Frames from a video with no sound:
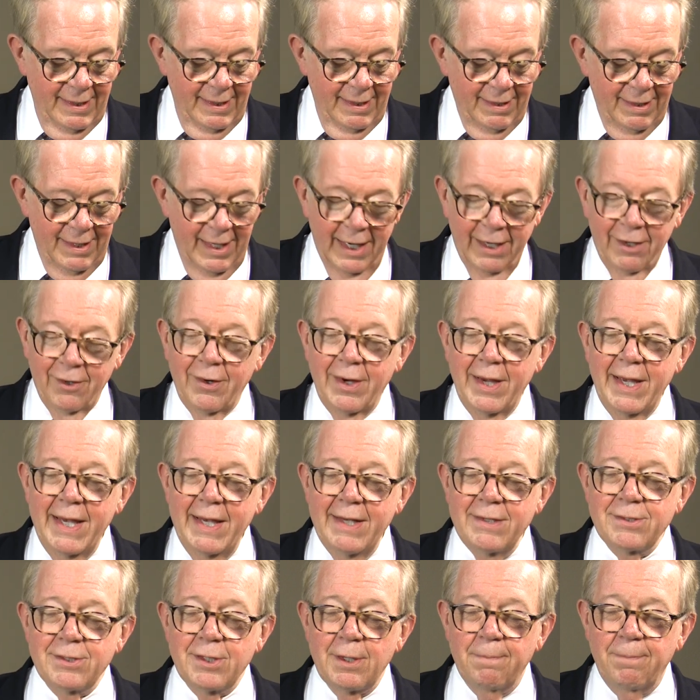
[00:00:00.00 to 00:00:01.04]
there
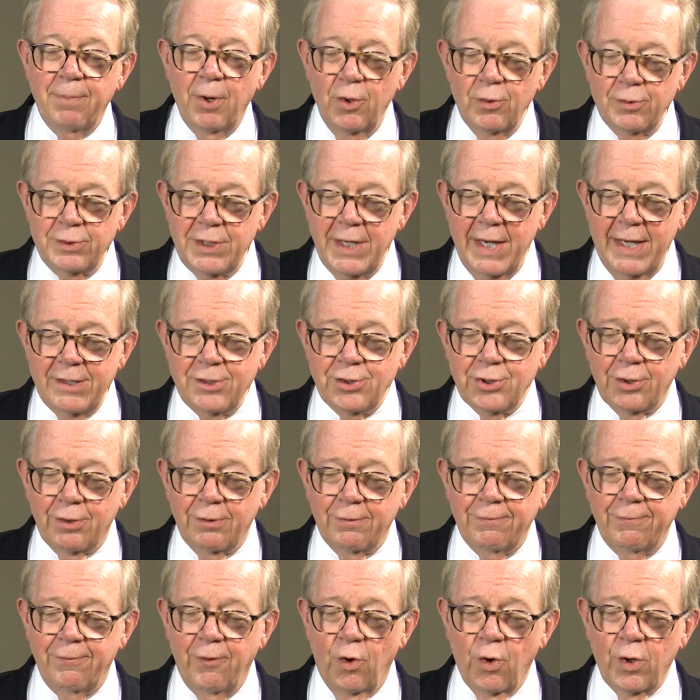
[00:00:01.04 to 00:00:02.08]
is a potential
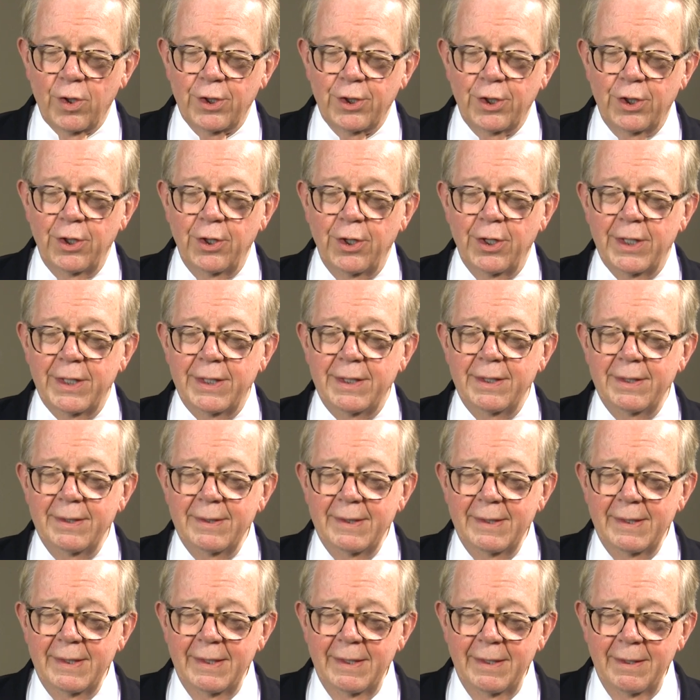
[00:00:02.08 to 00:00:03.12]
for good
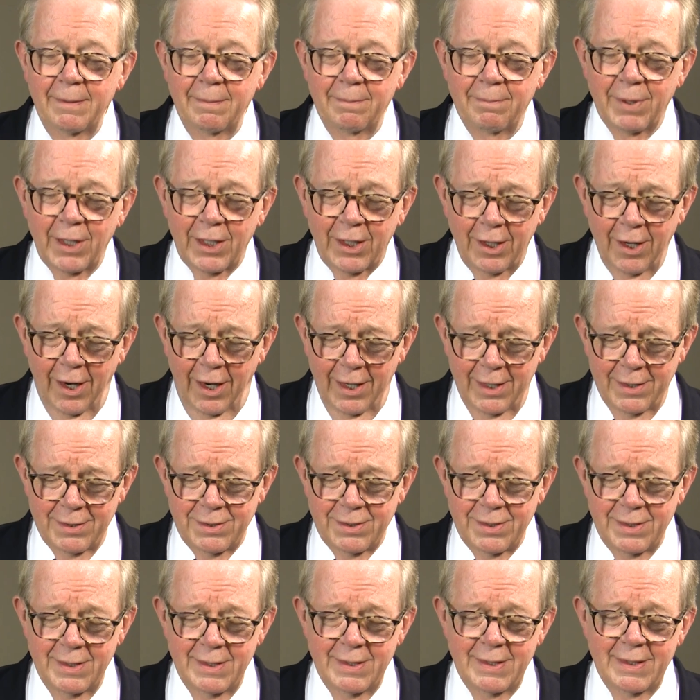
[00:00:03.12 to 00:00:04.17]

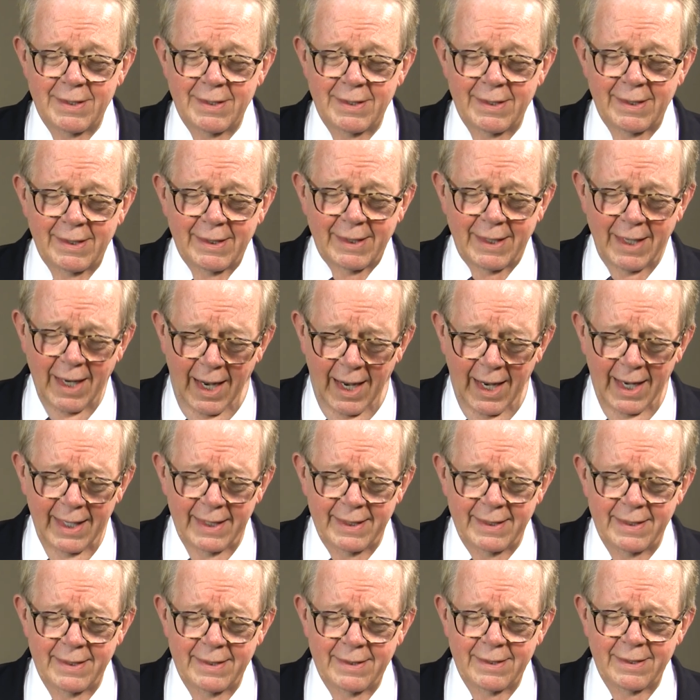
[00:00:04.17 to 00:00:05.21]
because
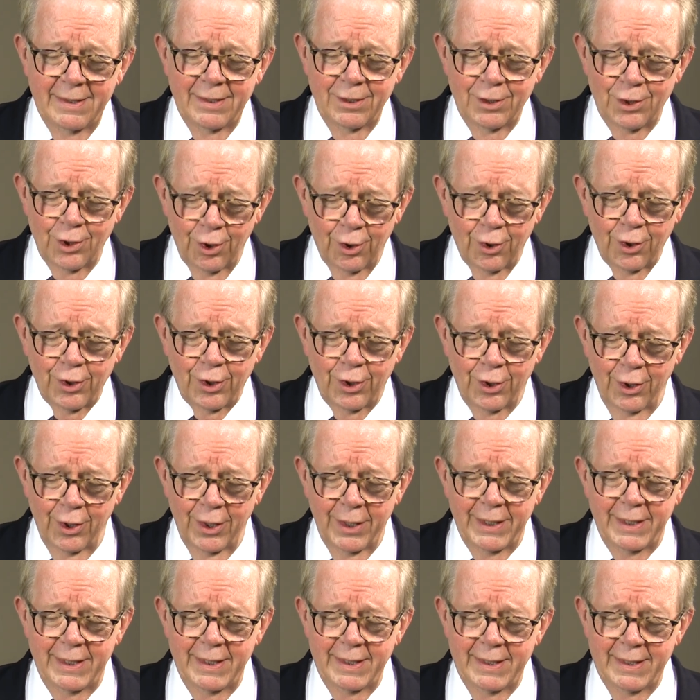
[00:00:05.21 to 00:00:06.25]
God, your
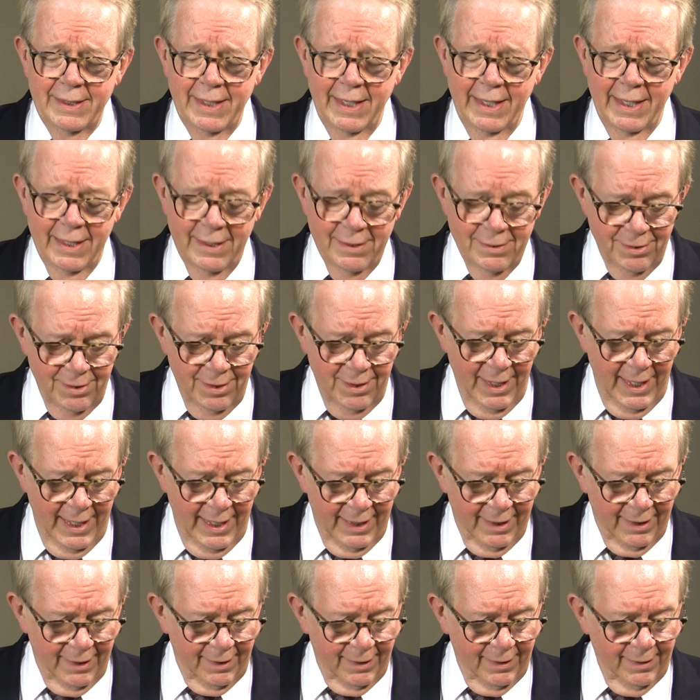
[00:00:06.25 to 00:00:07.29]
good, is
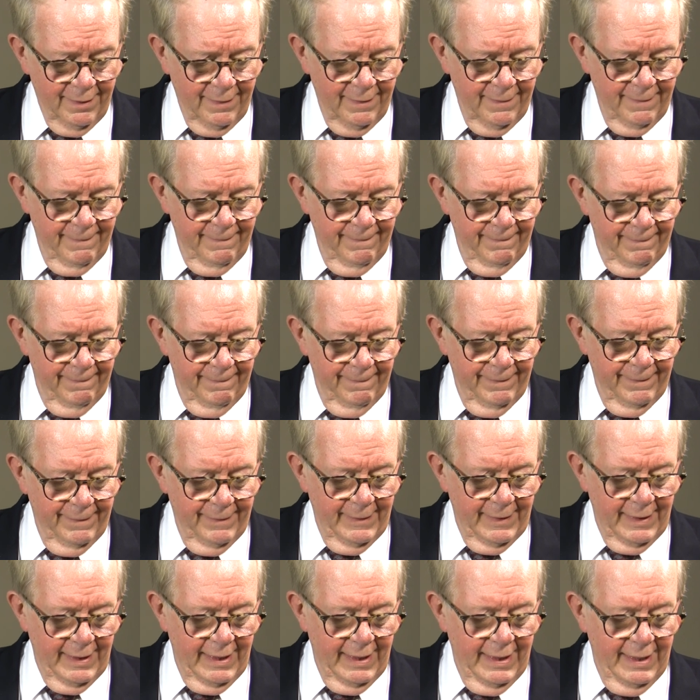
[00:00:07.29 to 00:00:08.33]
there.
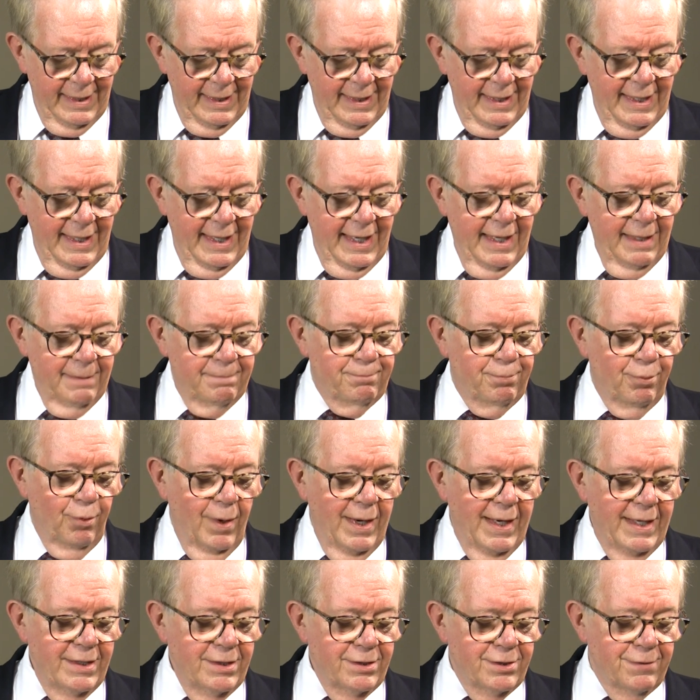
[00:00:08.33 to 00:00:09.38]
It
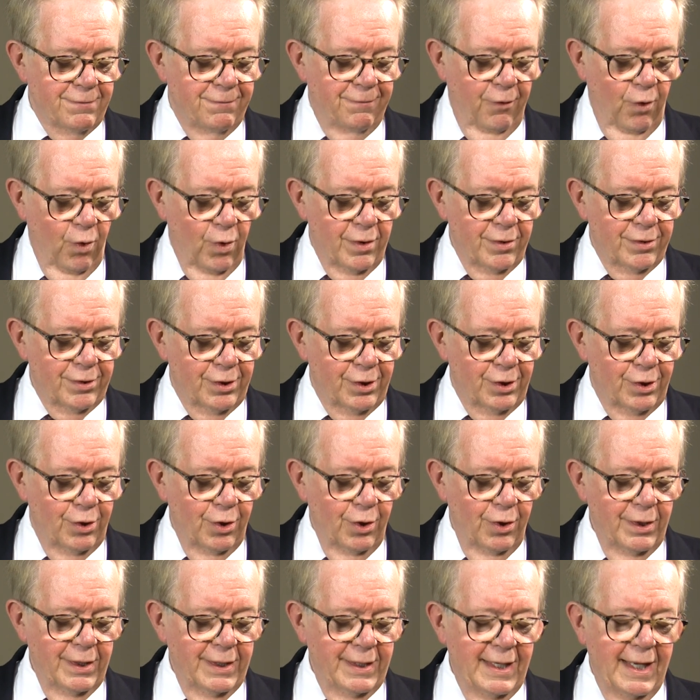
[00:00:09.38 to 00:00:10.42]
brings forth
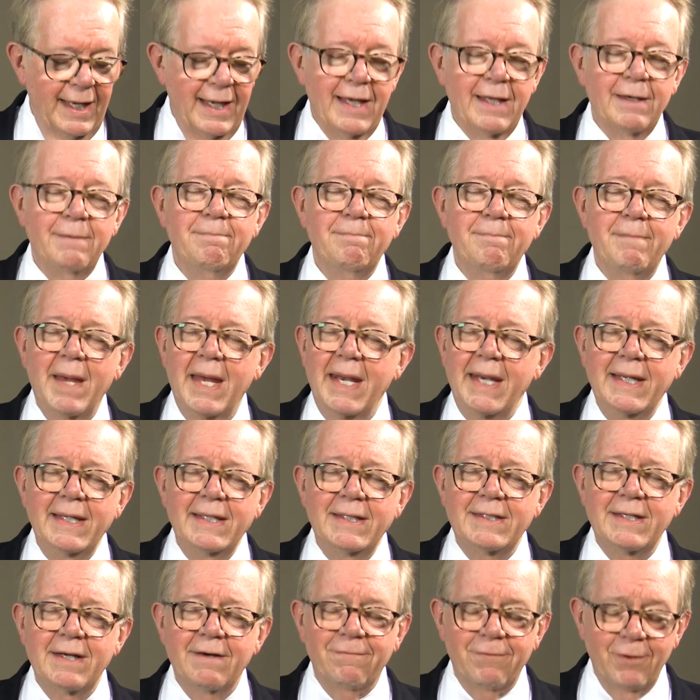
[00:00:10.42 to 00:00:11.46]
good in many
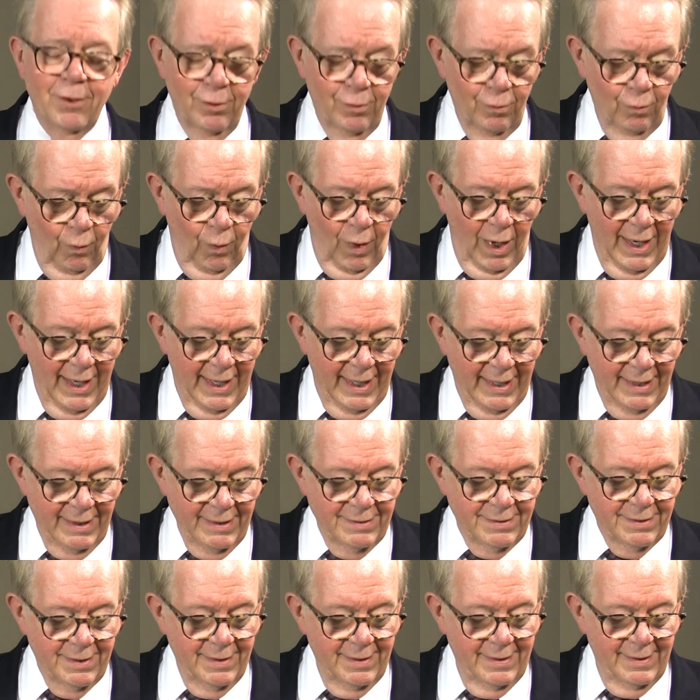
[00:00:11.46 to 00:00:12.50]
different
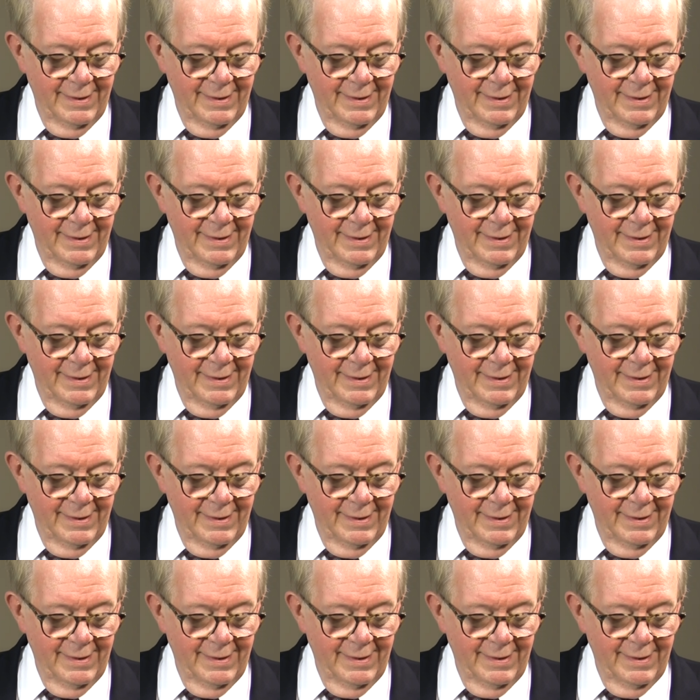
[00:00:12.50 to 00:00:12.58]
ways,